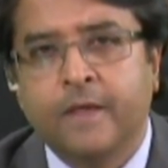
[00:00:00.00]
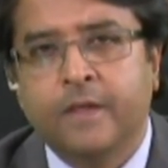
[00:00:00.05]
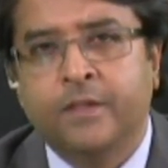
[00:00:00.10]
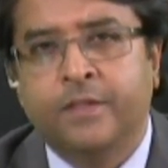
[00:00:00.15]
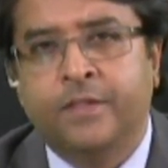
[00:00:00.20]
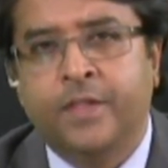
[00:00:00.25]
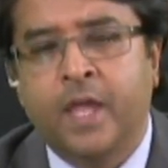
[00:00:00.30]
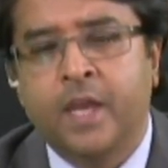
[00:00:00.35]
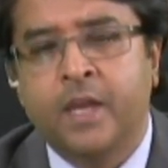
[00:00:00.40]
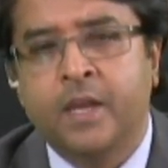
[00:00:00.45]

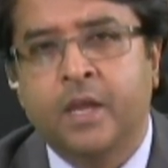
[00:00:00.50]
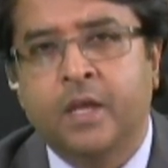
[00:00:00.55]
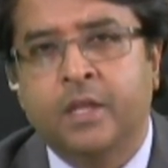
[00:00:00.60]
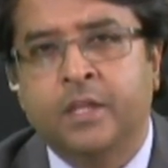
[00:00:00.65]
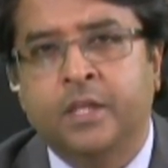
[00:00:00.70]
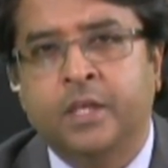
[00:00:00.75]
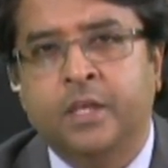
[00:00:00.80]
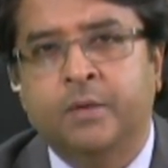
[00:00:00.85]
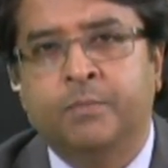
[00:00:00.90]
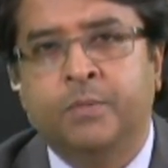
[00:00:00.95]
then
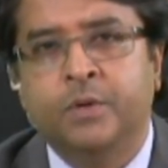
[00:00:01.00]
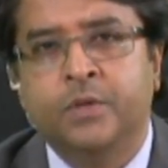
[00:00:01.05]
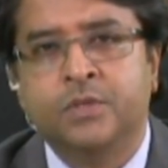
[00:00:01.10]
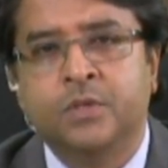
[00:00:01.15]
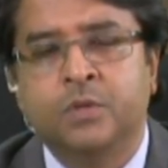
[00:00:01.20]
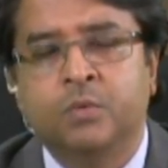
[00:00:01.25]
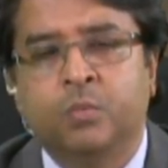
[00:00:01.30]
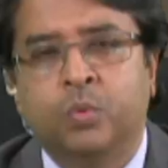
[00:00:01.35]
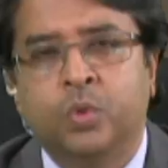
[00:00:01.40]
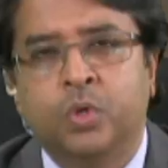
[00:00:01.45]
the
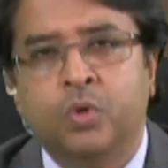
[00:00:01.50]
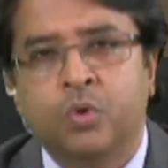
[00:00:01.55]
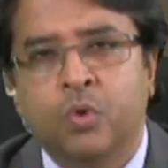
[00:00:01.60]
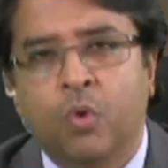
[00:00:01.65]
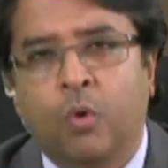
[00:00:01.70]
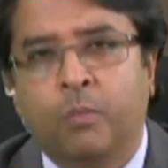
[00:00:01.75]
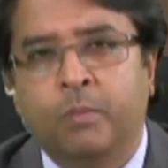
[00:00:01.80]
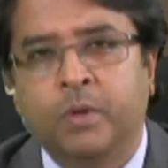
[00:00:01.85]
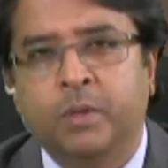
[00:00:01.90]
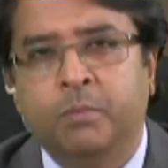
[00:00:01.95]
person would
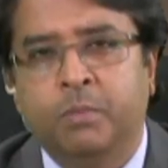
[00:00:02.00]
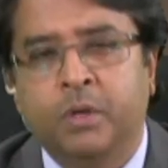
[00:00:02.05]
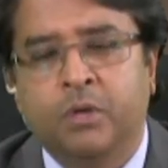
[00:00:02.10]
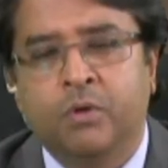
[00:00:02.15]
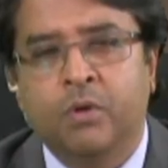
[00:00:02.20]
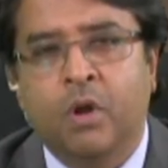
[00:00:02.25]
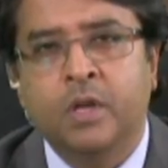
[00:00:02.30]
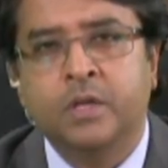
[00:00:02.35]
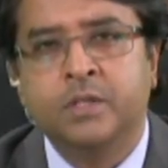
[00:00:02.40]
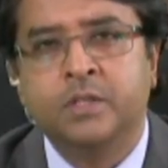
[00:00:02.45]
normally be
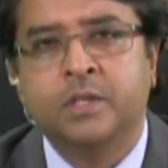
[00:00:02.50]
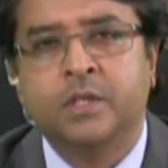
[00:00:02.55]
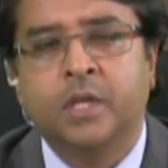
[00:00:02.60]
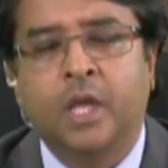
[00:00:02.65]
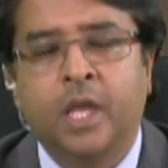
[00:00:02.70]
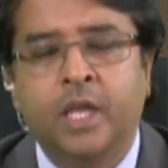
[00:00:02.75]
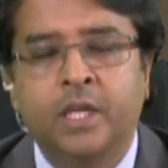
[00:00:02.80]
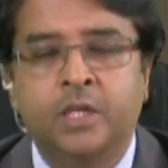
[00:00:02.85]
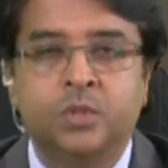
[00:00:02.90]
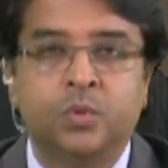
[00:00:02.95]
granted
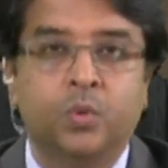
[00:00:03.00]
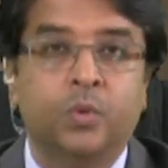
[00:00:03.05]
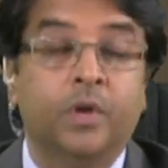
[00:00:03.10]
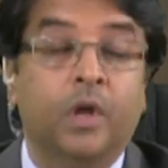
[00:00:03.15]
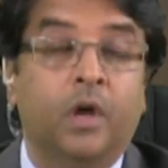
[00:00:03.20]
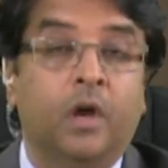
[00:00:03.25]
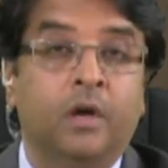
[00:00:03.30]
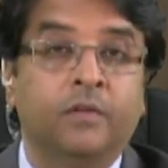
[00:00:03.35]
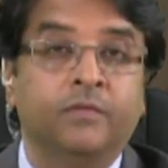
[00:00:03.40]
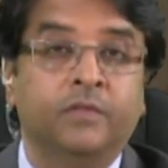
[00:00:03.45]
a
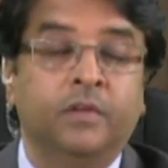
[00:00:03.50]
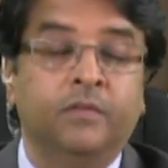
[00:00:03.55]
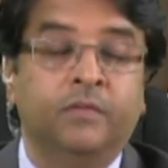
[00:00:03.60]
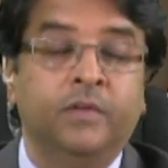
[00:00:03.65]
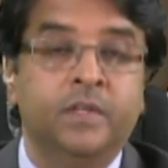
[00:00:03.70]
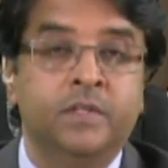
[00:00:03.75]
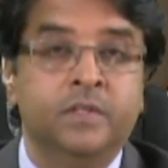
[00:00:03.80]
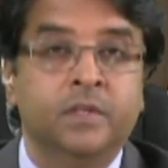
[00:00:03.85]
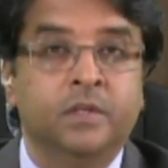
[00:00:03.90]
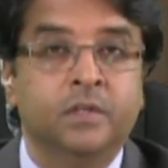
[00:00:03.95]
2.5-year
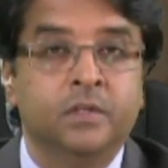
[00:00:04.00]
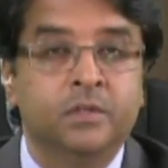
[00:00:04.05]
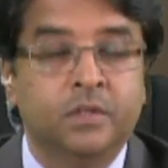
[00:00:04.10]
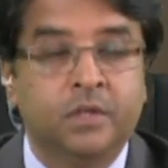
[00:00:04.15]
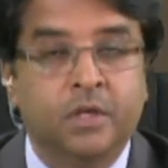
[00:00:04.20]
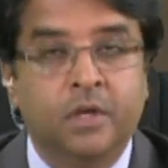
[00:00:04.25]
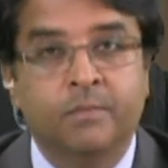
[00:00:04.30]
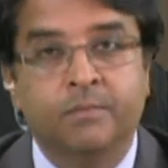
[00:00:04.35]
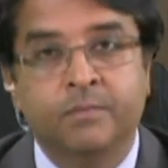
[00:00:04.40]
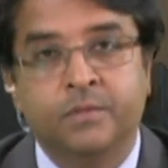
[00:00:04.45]
visa to
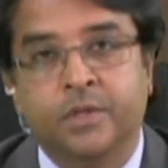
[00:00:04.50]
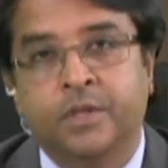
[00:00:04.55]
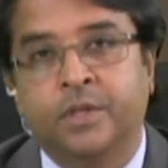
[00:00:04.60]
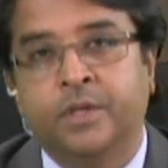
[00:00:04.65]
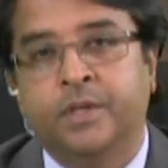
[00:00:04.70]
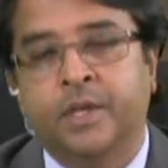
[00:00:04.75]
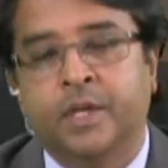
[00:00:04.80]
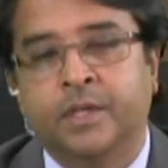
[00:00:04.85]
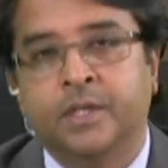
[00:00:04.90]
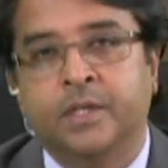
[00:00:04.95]
come to the
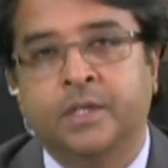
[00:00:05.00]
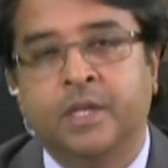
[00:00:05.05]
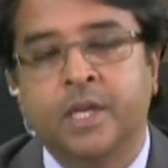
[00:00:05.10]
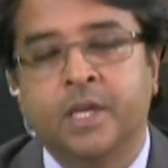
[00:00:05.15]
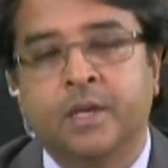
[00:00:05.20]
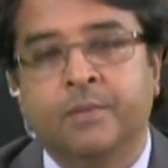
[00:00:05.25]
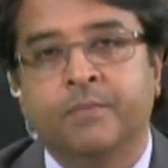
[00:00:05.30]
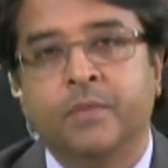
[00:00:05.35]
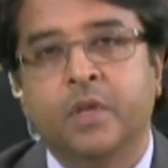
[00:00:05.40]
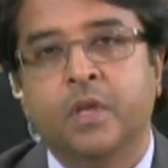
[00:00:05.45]
United
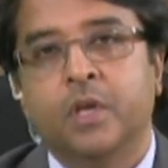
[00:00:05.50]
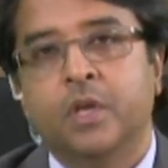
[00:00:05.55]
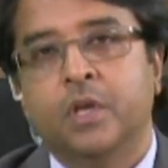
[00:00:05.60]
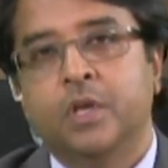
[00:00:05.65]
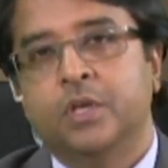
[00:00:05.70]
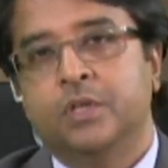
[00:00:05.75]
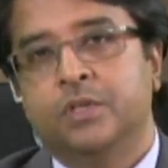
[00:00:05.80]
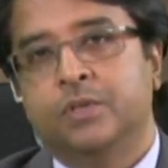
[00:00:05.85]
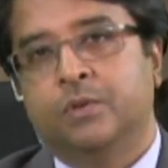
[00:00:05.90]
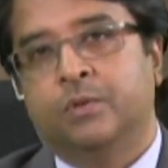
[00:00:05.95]
Kingdom.
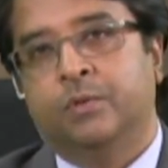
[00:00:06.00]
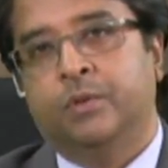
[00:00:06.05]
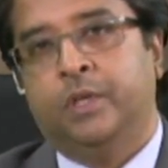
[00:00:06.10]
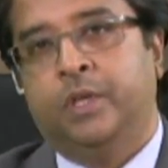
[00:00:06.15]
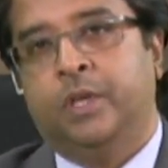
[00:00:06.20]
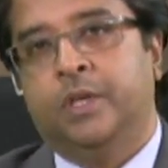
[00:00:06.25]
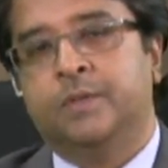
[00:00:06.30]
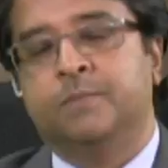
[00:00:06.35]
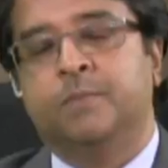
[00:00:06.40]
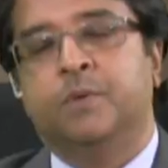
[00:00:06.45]
So the
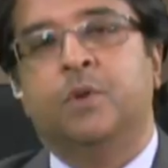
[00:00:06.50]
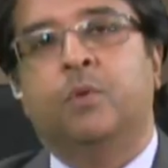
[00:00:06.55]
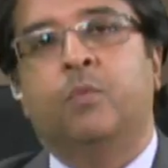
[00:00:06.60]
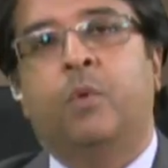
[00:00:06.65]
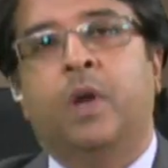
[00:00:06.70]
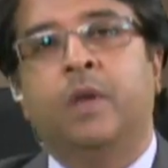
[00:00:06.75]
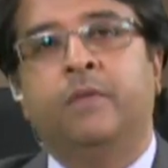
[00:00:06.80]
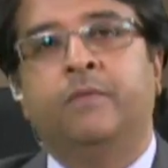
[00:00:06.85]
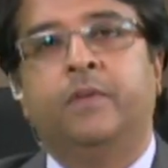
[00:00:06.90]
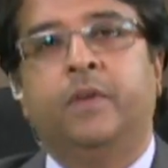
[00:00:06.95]
husband or
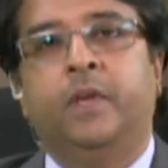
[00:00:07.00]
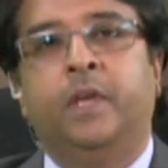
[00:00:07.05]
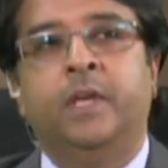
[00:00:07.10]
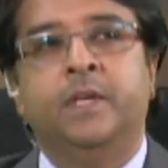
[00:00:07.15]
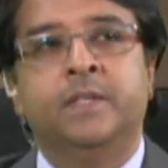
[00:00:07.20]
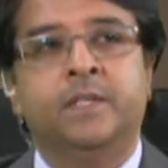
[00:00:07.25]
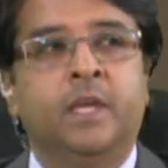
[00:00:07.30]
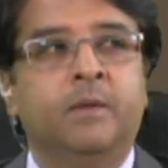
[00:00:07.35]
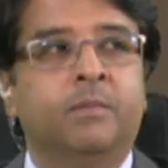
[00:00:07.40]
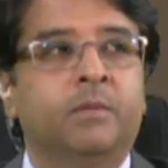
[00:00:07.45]
wife
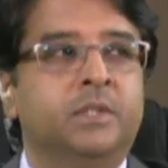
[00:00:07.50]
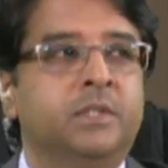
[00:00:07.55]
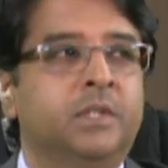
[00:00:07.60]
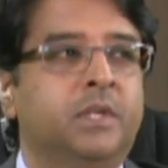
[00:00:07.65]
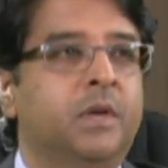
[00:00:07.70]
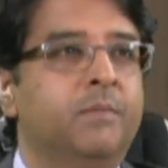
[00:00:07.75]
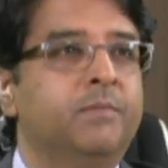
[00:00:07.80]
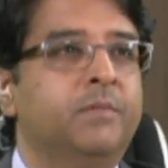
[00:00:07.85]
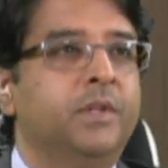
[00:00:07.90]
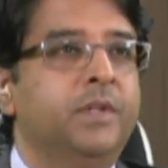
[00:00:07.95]
is able to
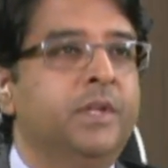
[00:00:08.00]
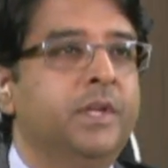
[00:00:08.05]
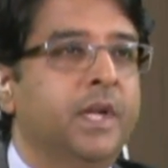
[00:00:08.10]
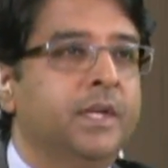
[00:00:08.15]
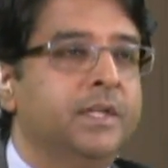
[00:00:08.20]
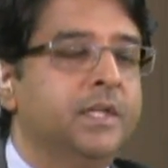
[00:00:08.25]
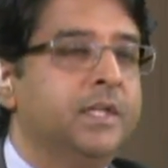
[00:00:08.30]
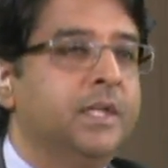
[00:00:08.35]
come to the United